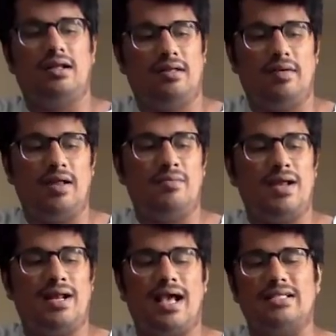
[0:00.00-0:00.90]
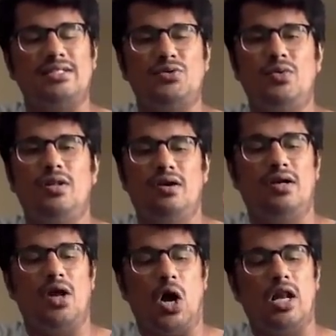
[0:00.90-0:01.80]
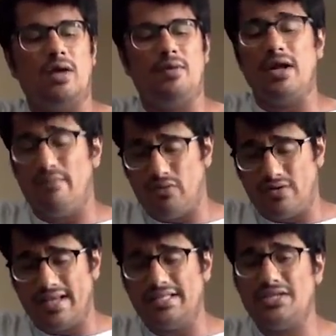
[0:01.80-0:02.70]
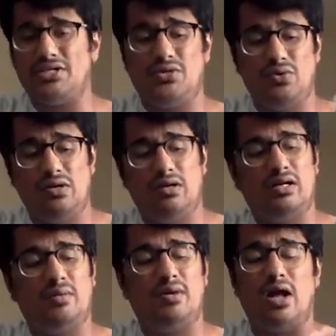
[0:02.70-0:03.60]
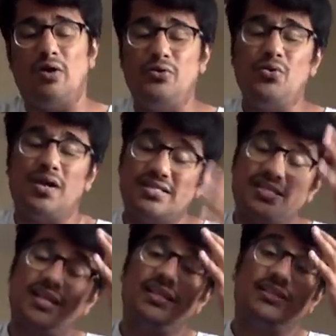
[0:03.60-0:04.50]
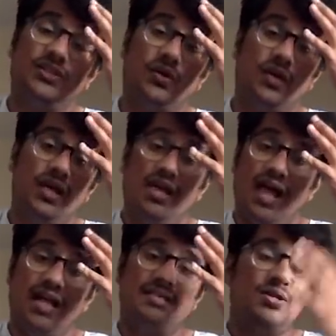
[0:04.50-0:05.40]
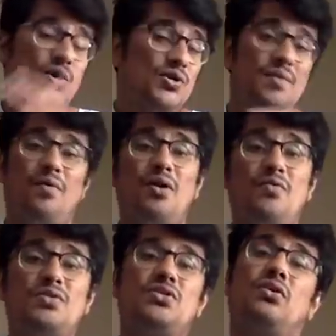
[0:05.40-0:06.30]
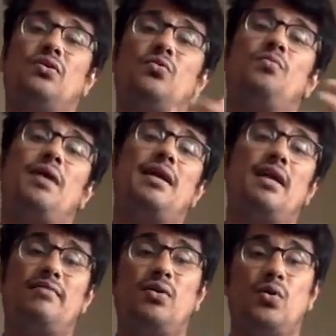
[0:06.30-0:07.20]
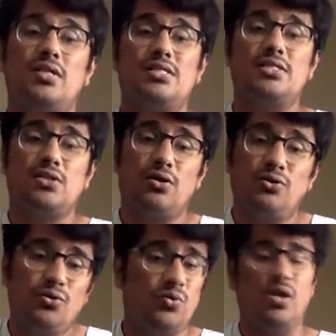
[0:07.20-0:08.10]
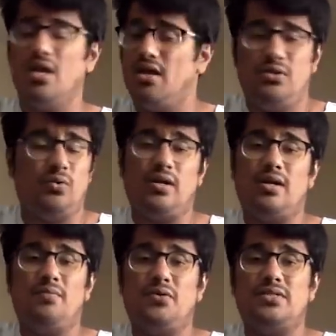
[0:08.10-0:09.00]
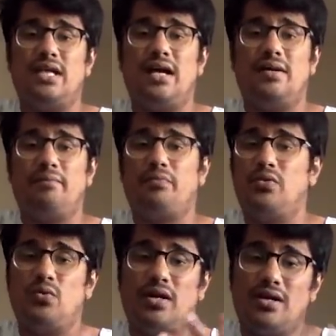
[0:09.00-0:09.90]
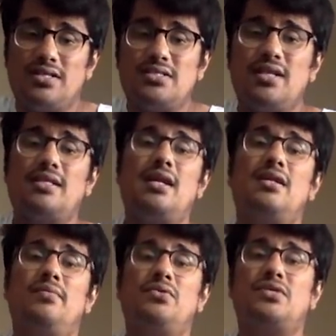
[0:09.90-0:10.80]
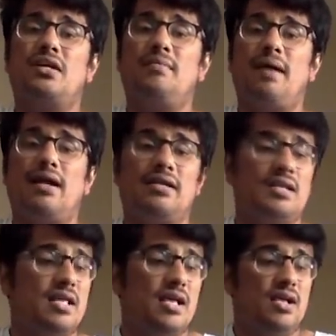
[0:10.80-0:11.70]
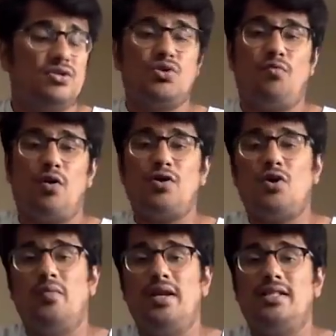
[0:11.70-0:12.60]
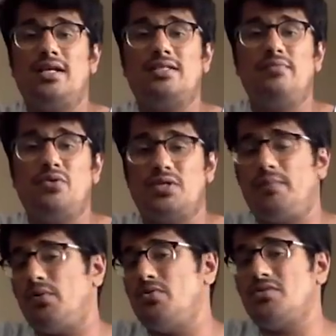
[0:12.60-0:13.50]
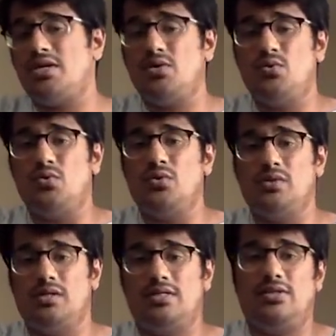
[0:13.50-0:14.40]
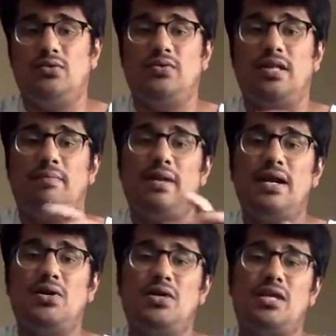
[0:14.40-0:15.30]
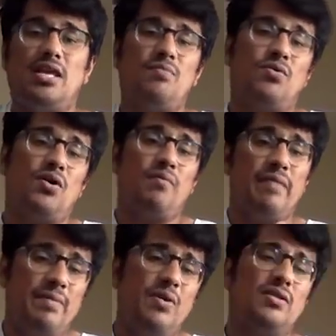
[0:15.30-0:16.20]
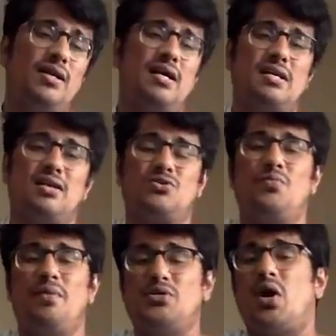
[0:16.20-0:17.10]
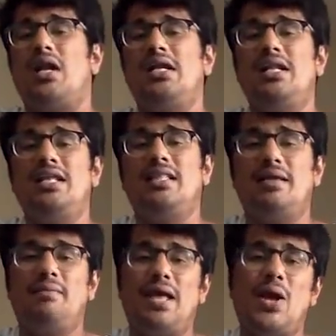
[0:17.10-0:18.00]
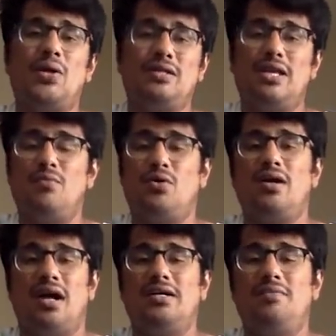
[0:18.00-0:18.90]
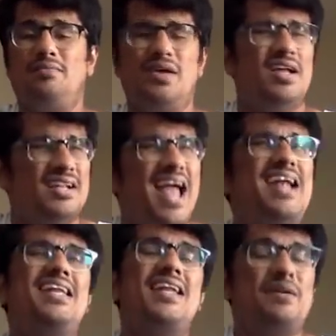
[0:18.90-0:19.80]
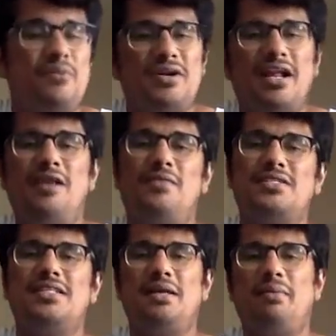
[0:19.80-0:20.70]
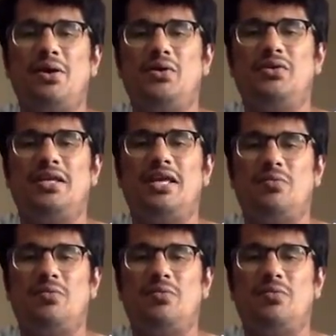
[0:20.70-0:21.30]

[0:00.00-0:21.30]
everything you learn, like, even in my classes, you will learn all about improvisation. You will learn about how do you construct the song, as in not the Bollywood song. You might have an original song too. You can compose that, you can construct that in a musical pattern. So what normally does the music producer do is, they play it on a keyboard or maybe on the guitar. So majoritarily they play on keyboard.